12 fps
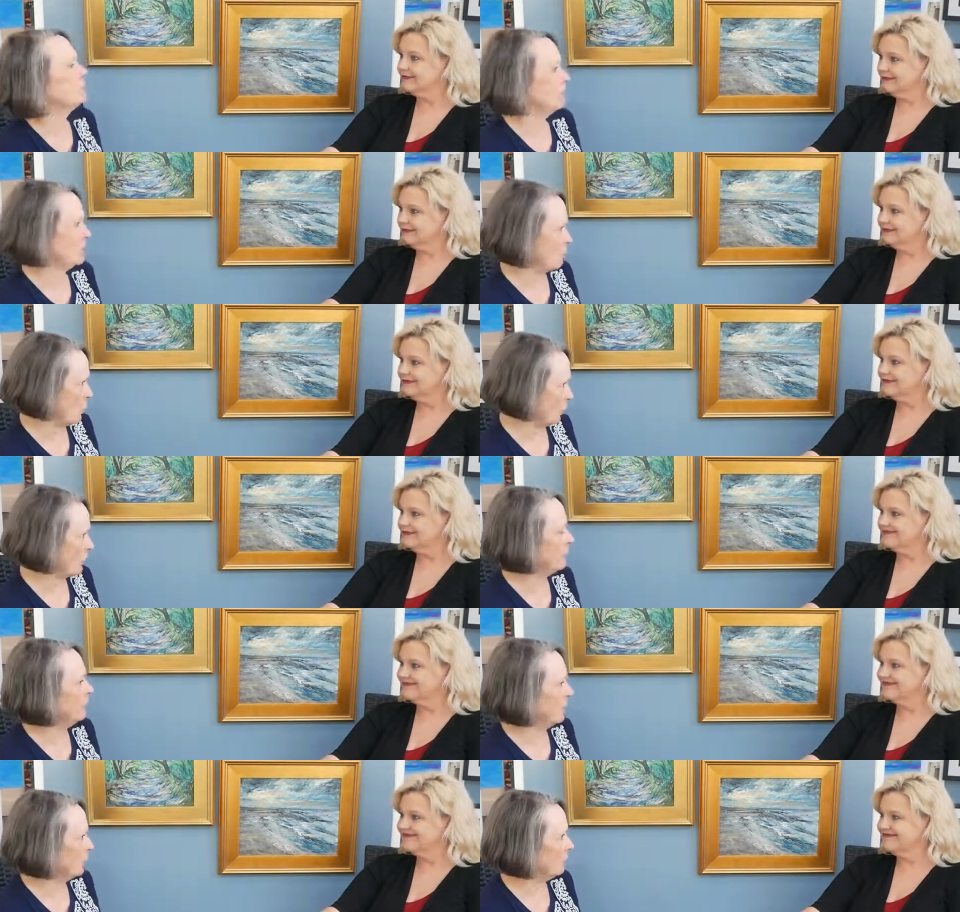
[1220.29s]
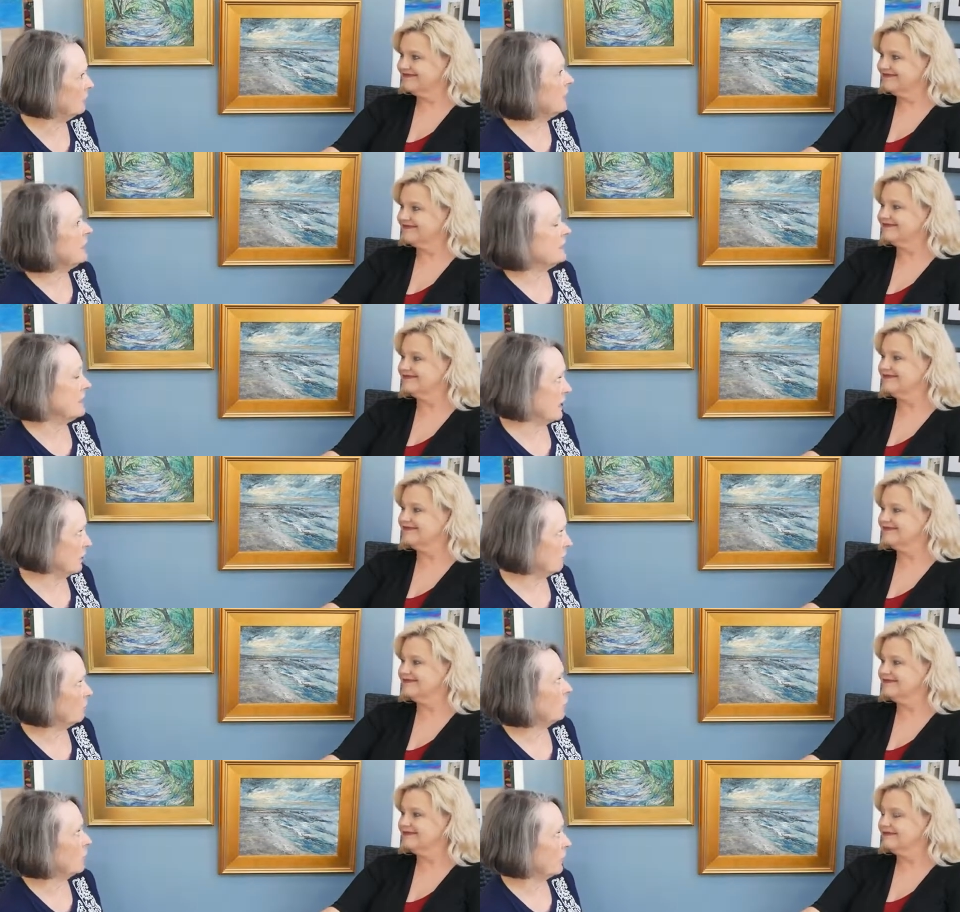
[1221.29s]
Speaker 1: be more appeal. Mm-hmm. Now,
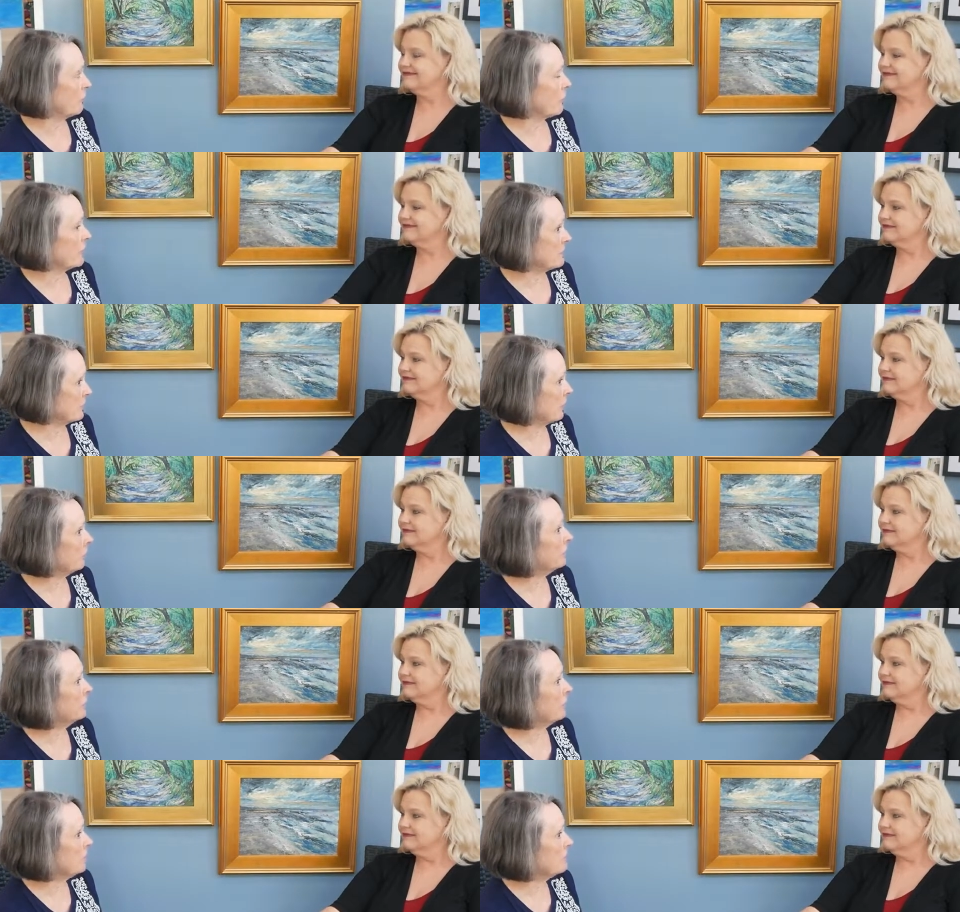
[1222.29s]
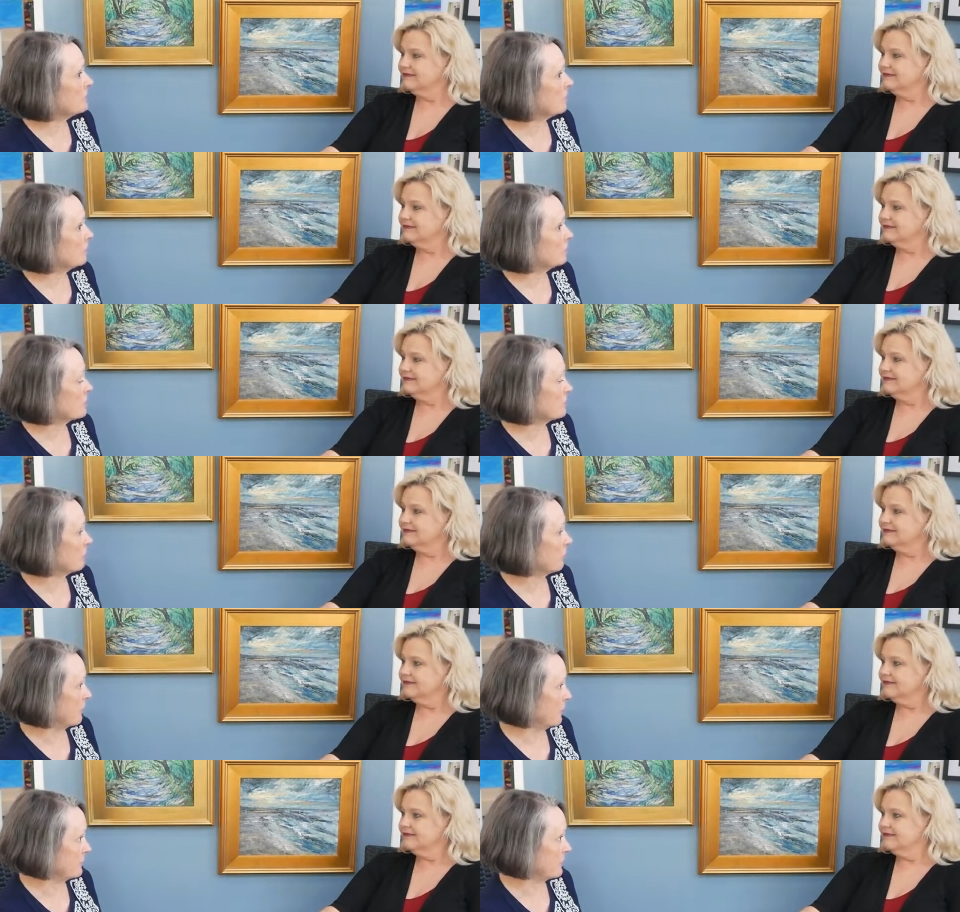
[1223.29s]
whenever I sold things, it was through the
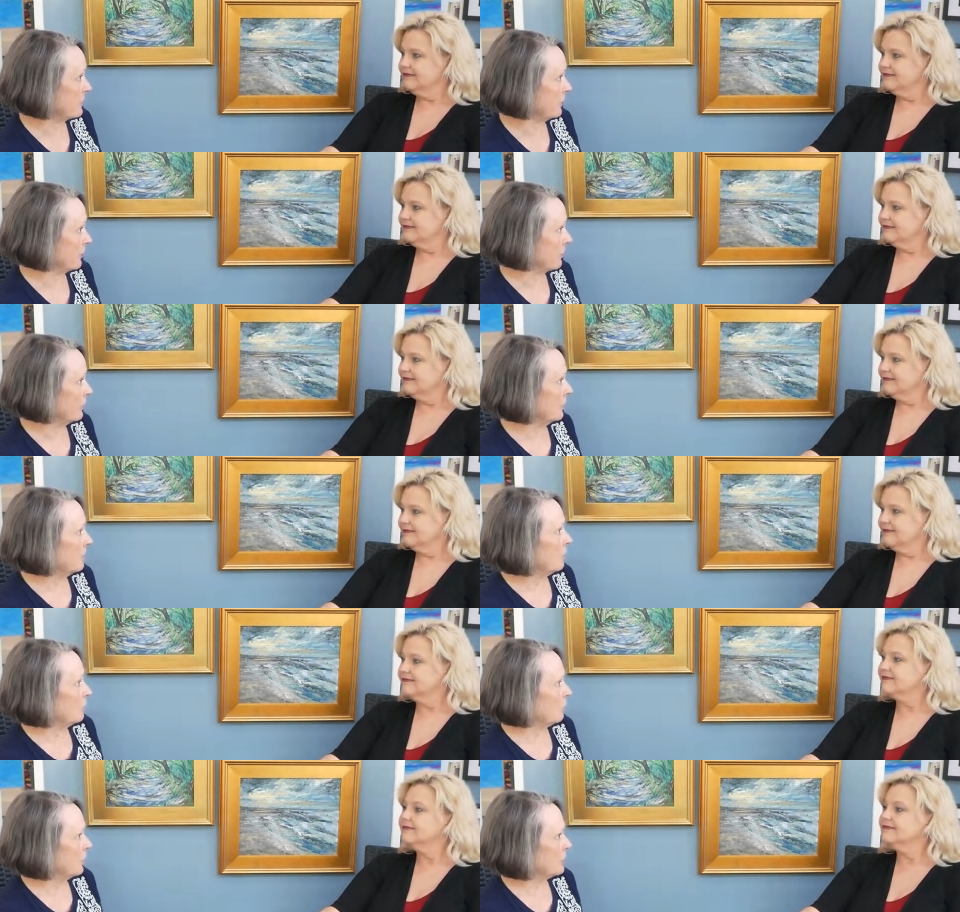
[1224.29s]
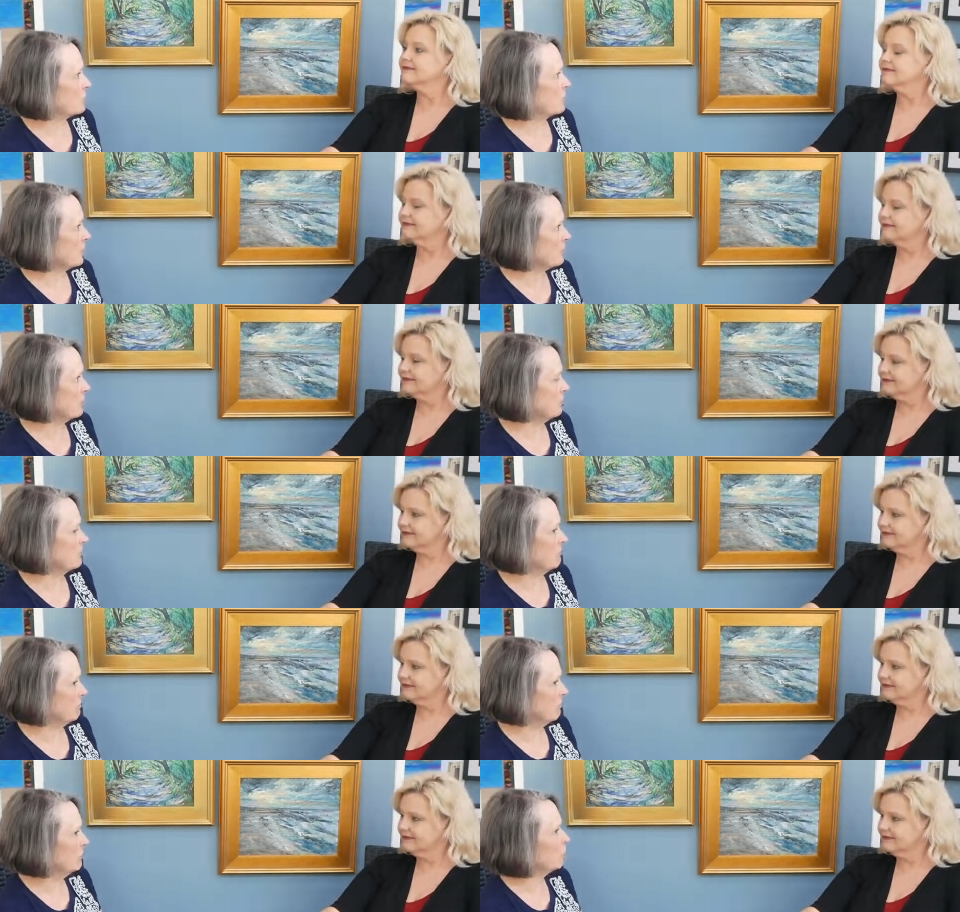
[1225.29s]
art center, which I
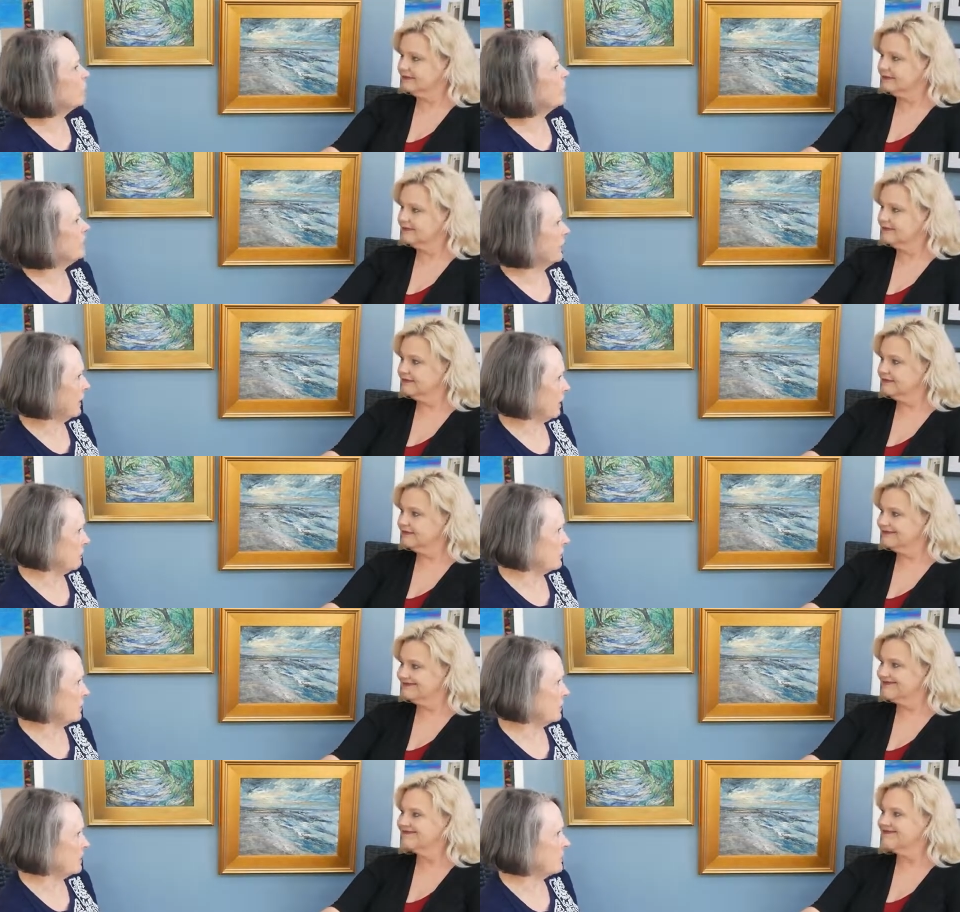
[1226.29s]
revamped.